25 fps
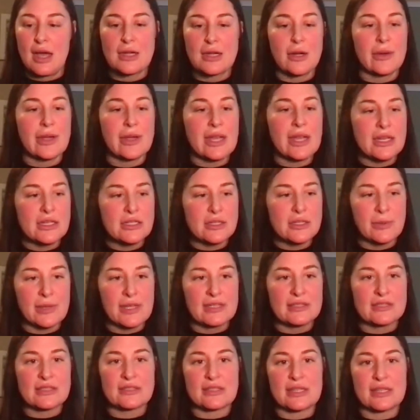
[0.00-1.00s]
Going into
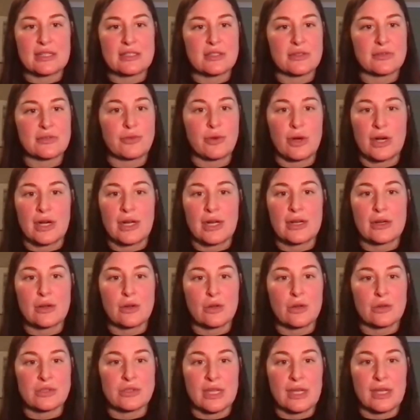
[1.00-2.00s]
places like Sephora and
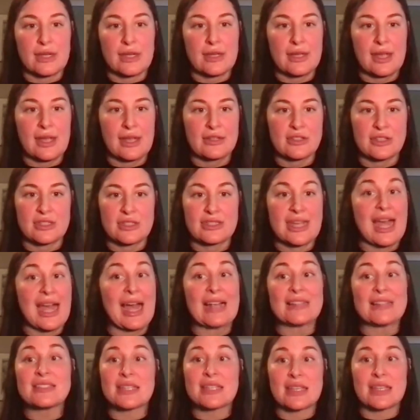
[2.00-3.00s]
Ulta and just
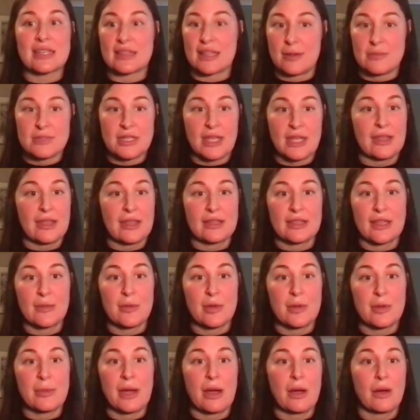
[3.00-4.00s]
asking them, telling
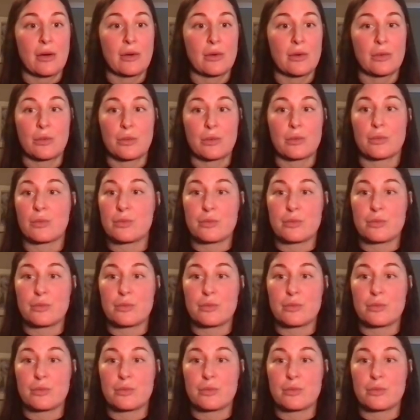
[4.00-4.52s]
them about